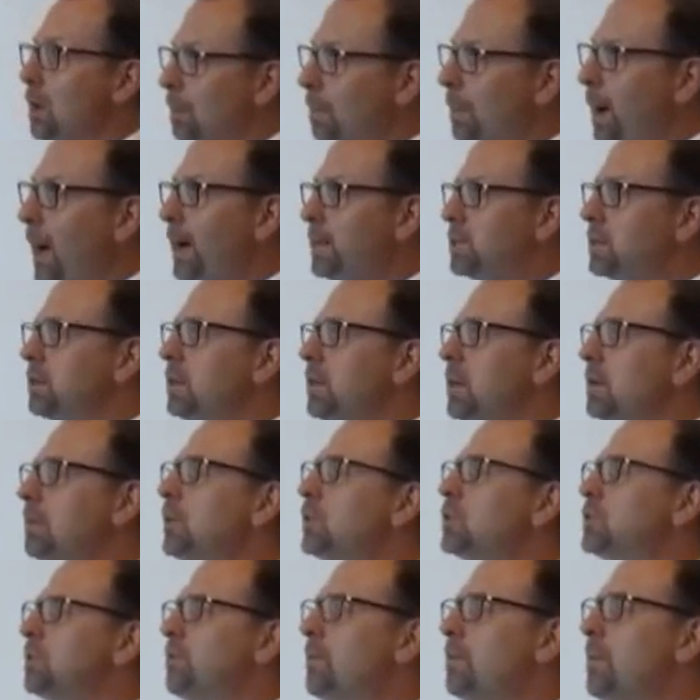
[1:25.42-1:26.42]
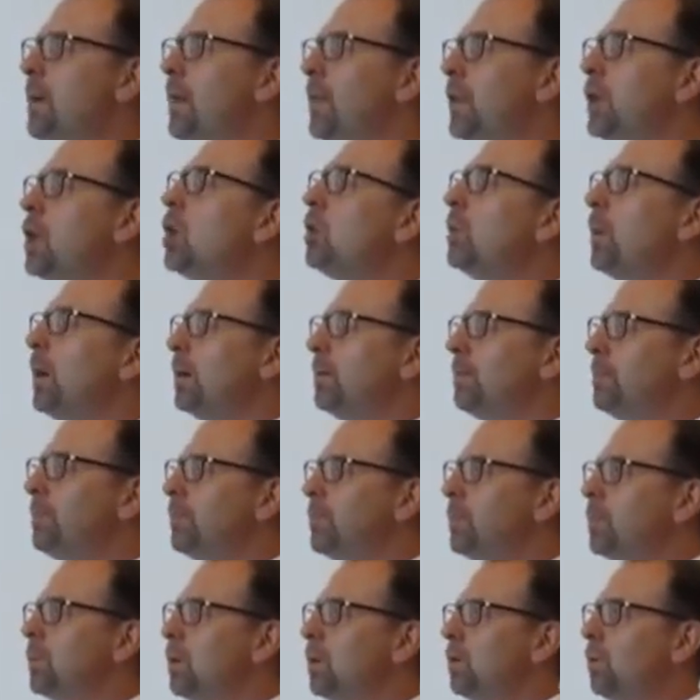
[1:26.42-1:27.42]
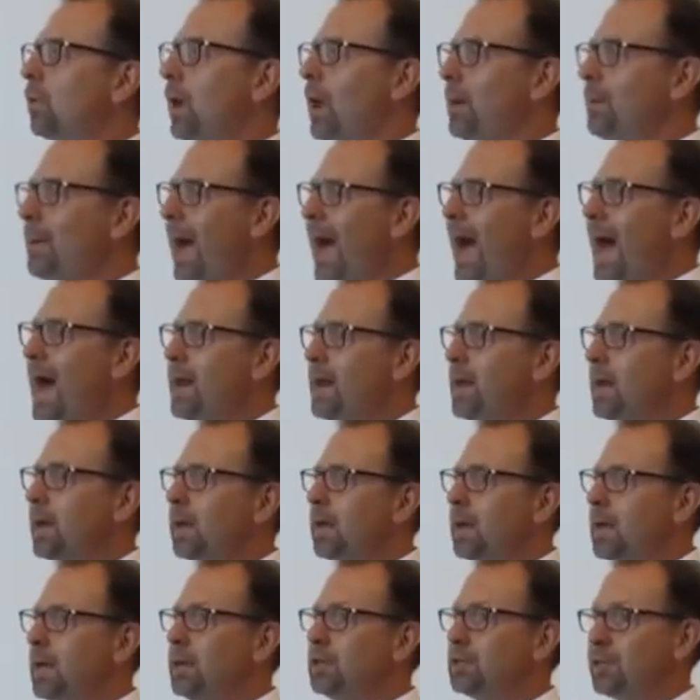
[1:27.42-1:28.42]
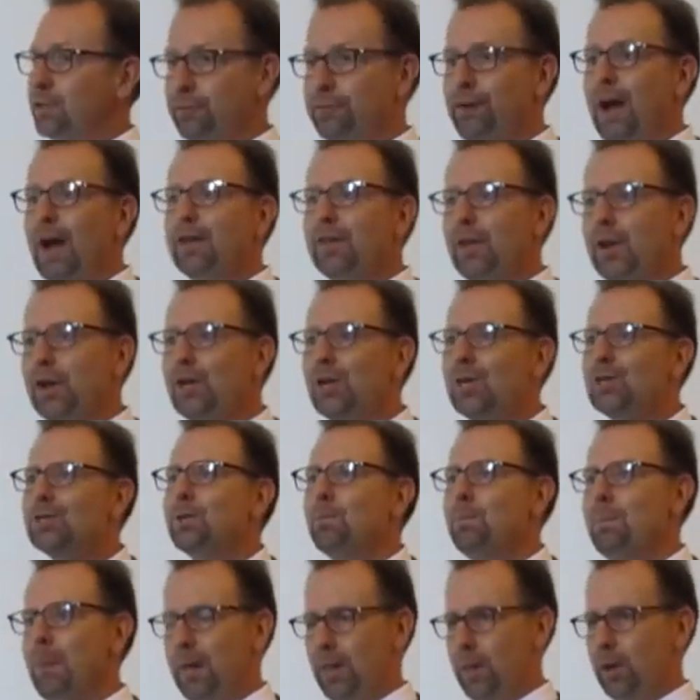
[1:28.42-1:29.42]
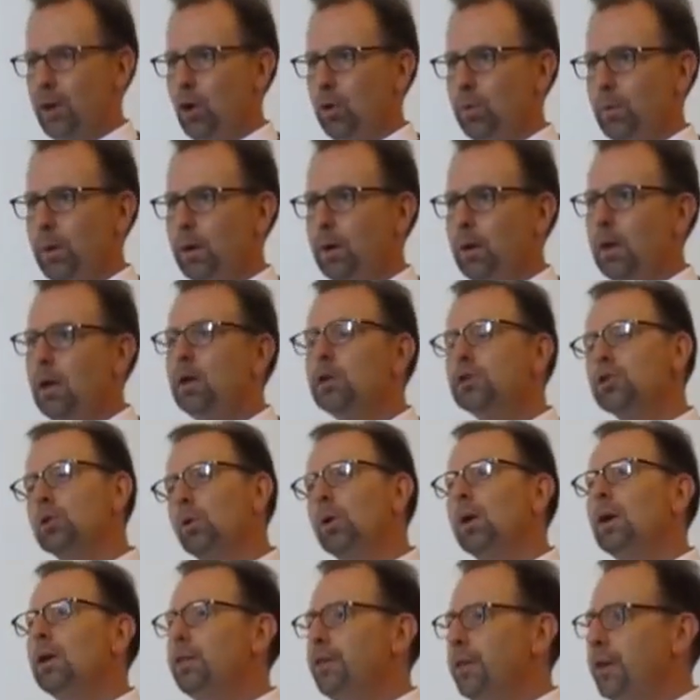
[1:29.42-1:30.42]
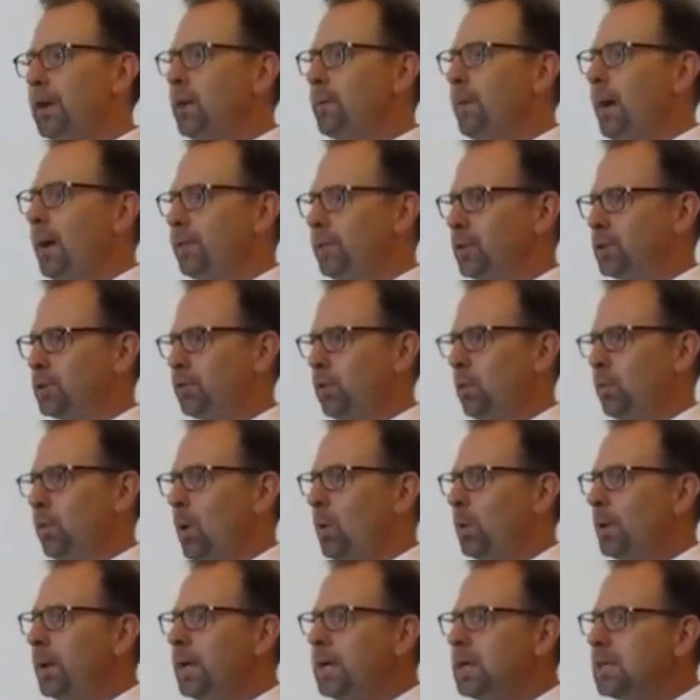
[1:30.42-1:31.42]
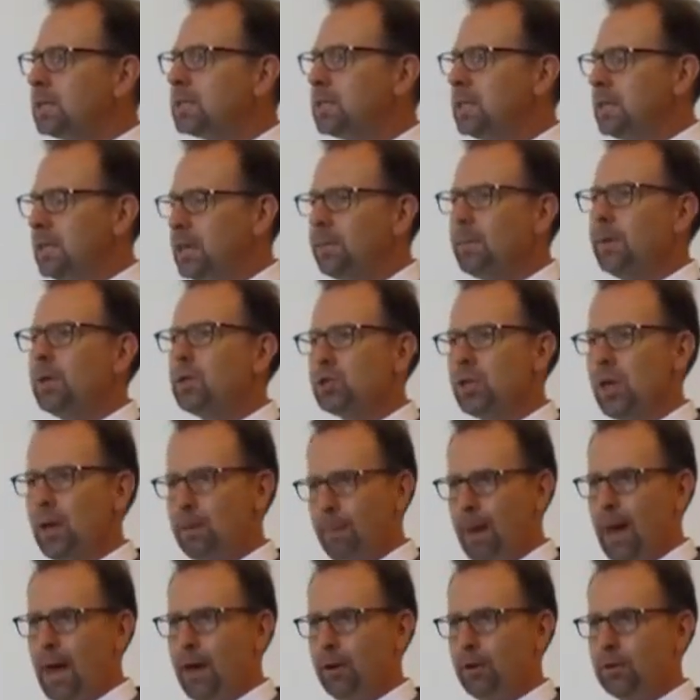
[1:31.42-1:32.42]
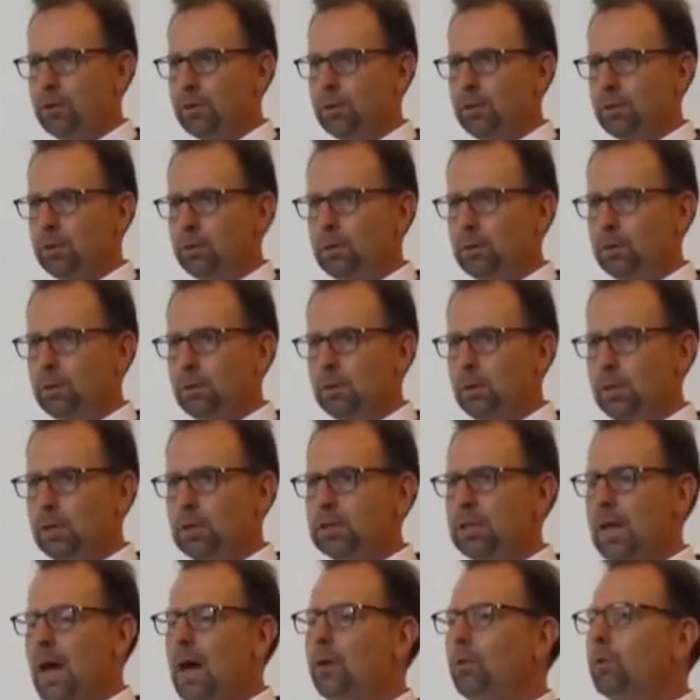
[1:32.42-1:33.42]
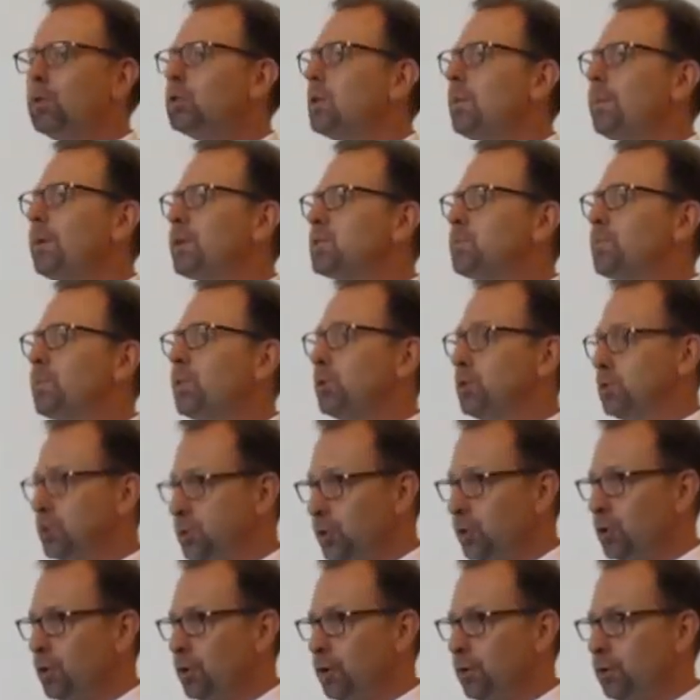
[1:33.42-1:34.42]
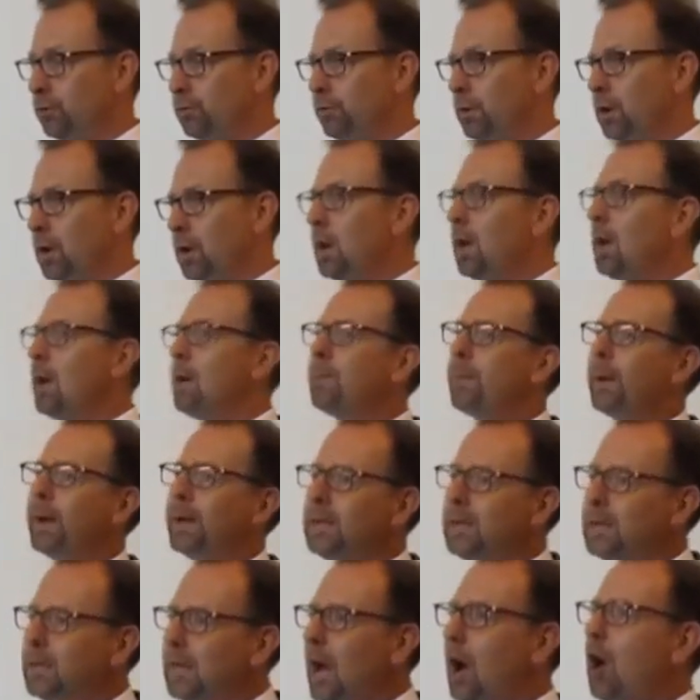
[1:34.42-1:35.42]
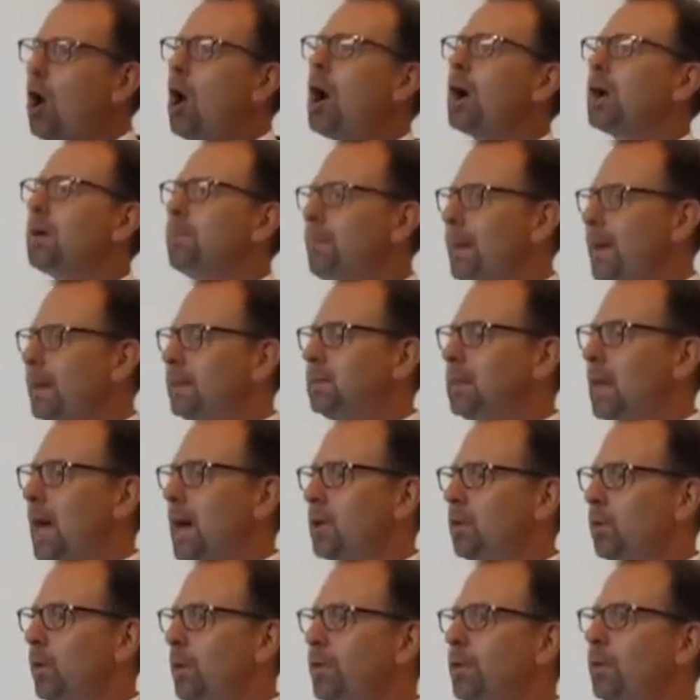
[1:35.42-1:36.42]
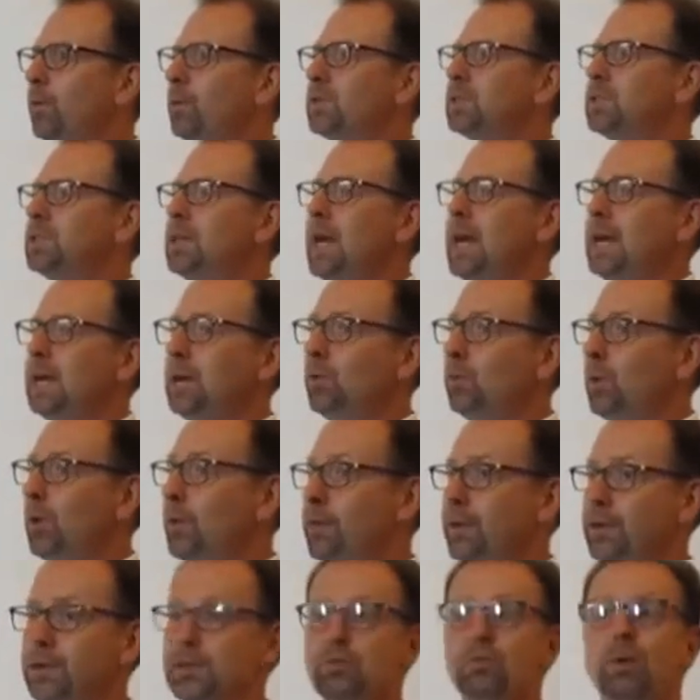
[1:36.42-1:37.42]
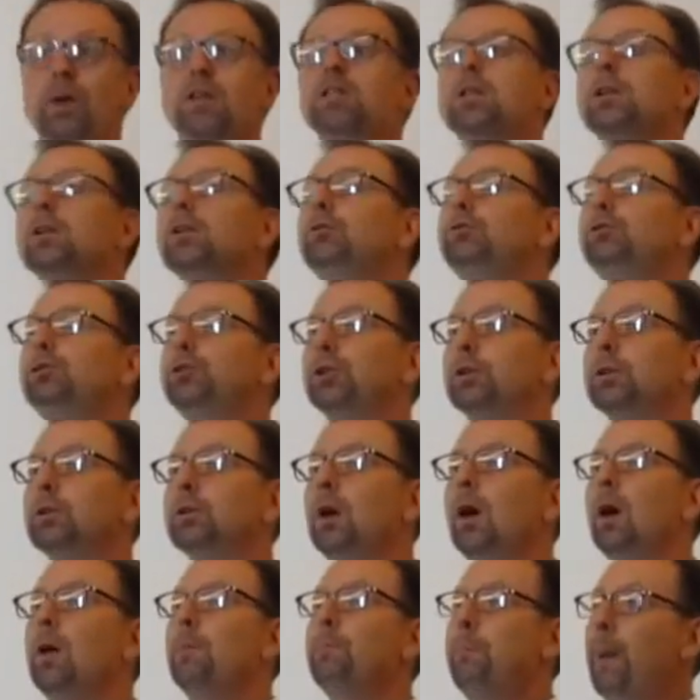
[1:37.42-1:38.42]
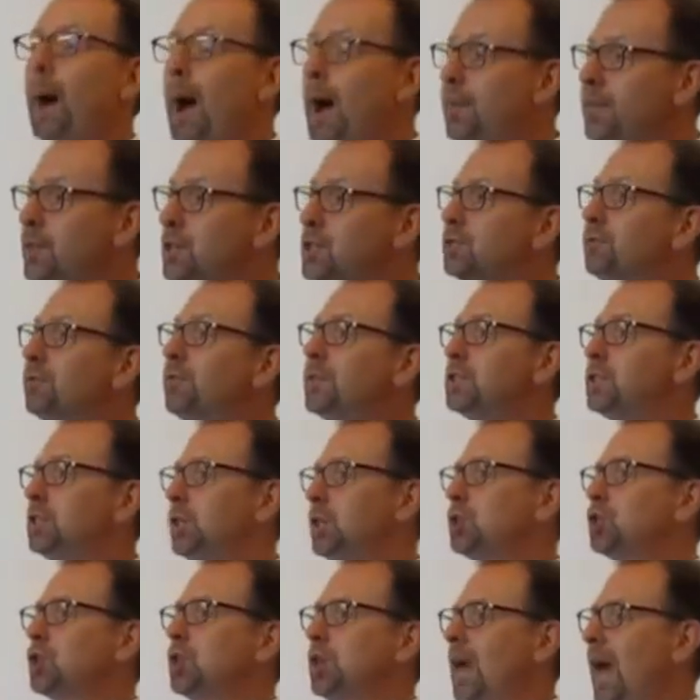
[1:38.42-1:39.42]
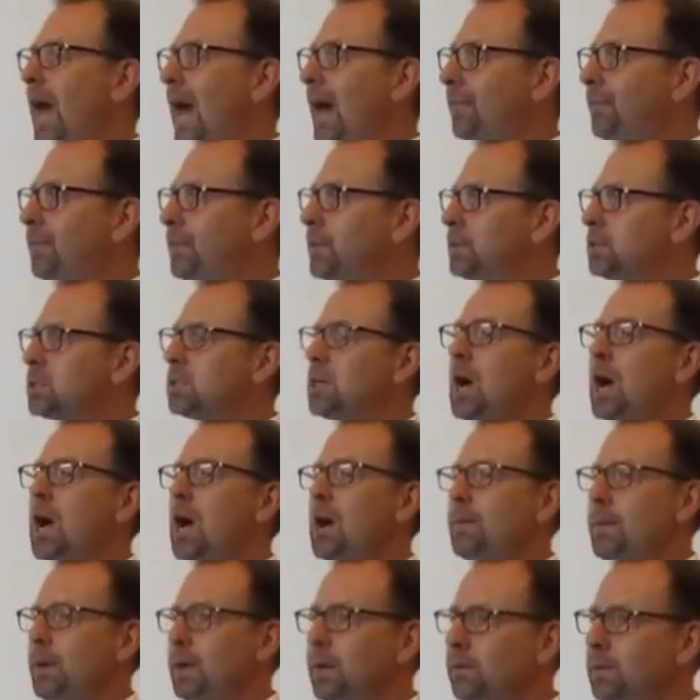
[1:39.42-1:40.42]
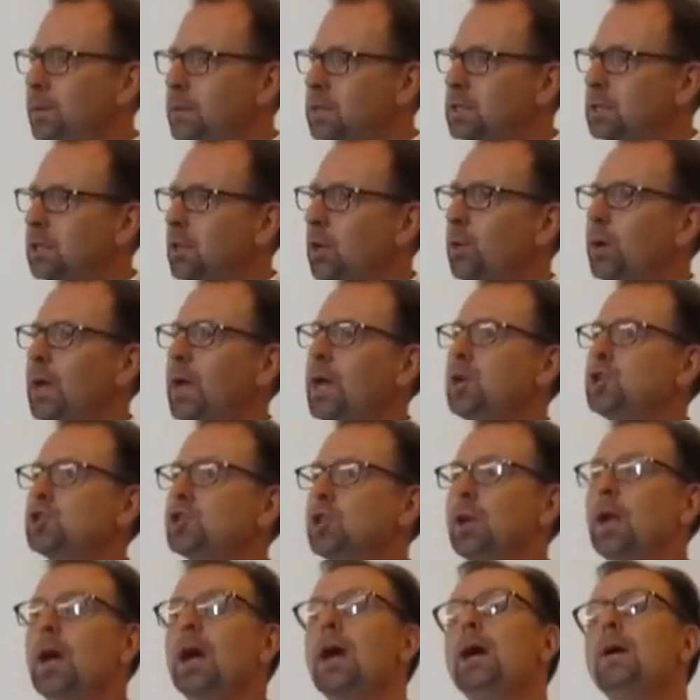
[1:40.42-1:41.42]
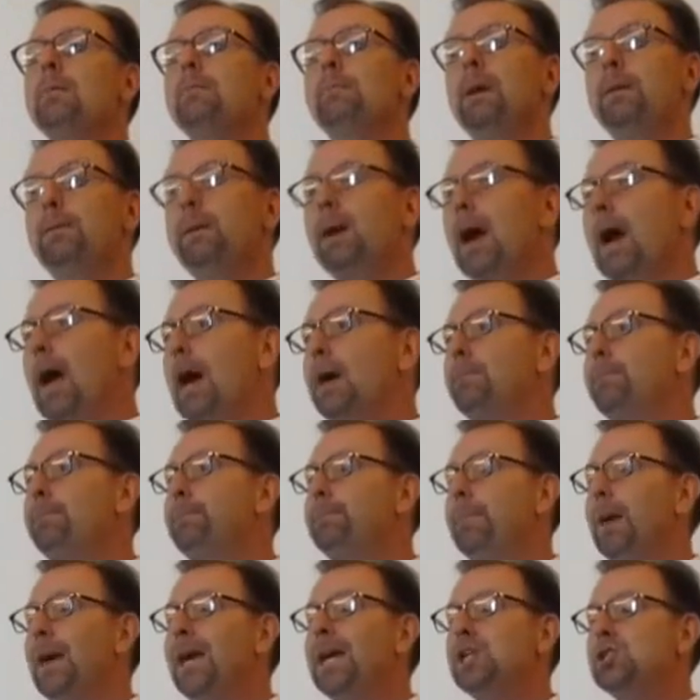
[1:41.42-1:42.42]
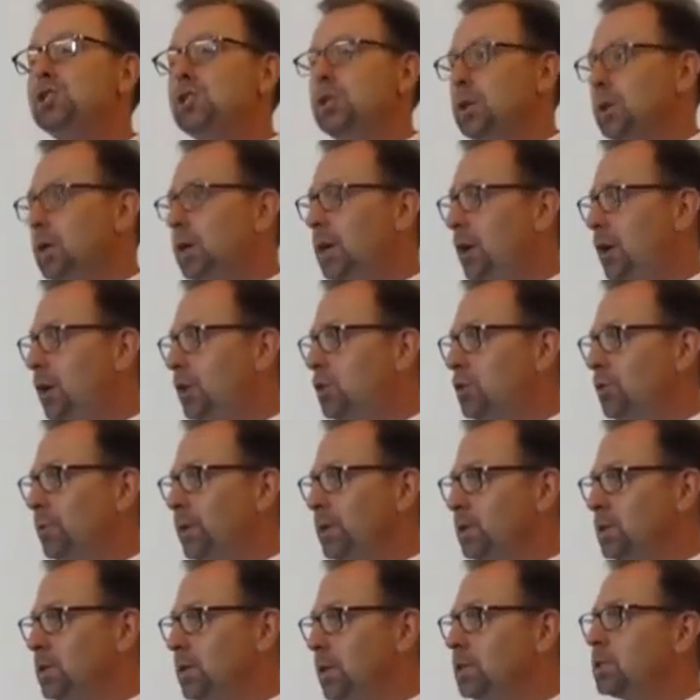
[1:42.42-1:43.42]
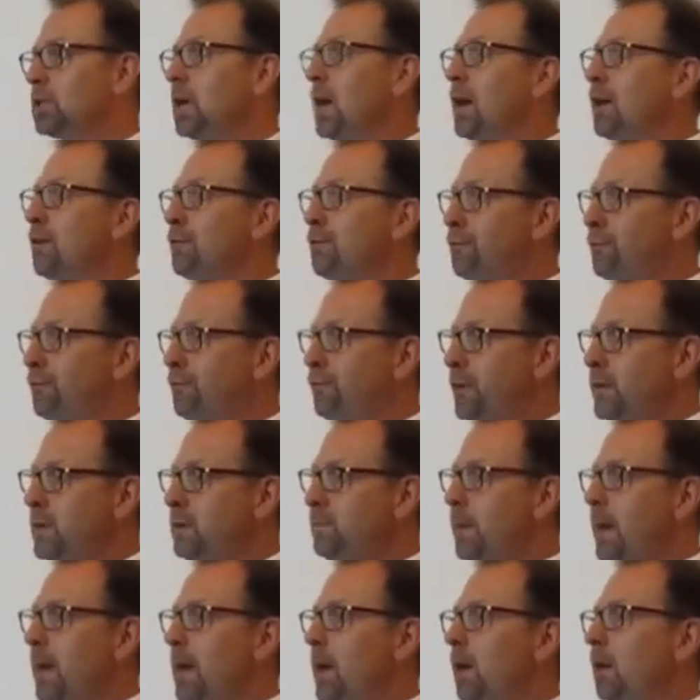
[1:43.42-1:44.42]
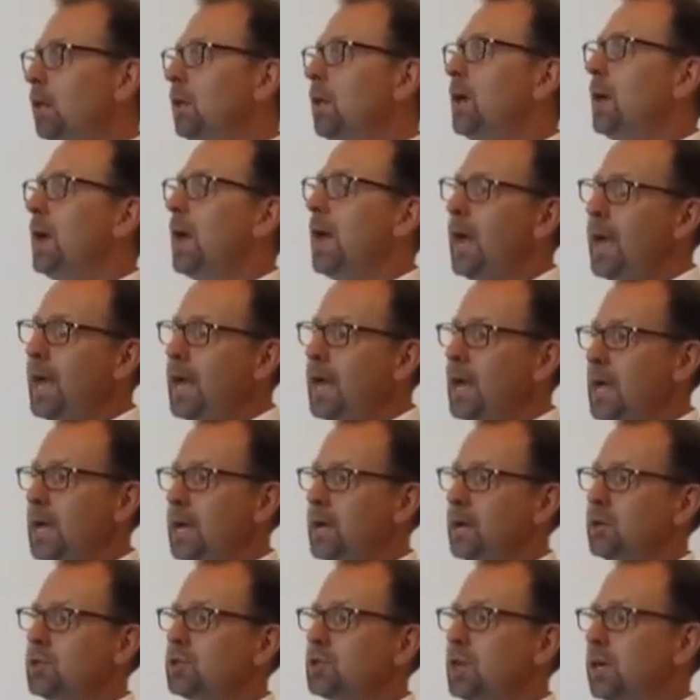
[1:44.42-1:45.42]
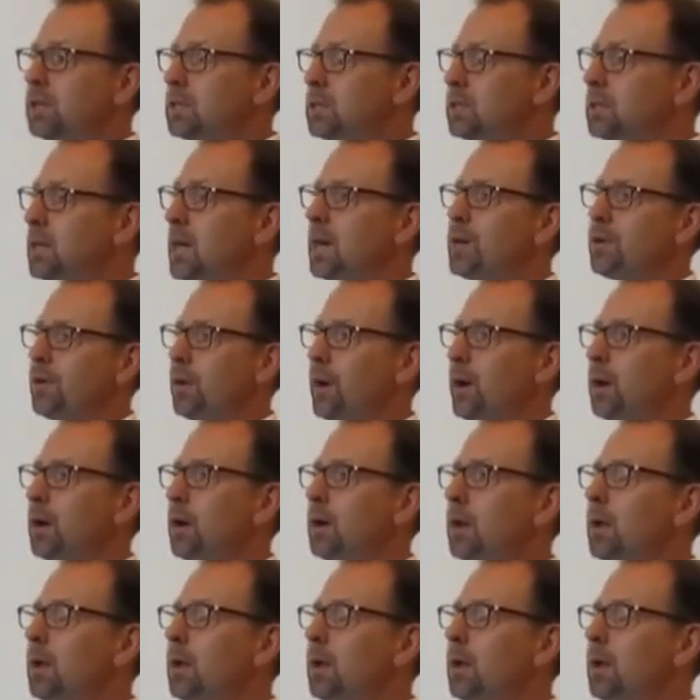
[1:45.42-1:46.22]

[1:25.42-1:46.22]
Back to the image of the melanoma. What I'm adding is the fact that it is melanoma. So think about this for a moment. It is the image that matters. It's that which I must preserve. But I need to augment that with it was taken with this resolution by this physician at this time in this location. Maybe I add patient characteristics, female, age, etc.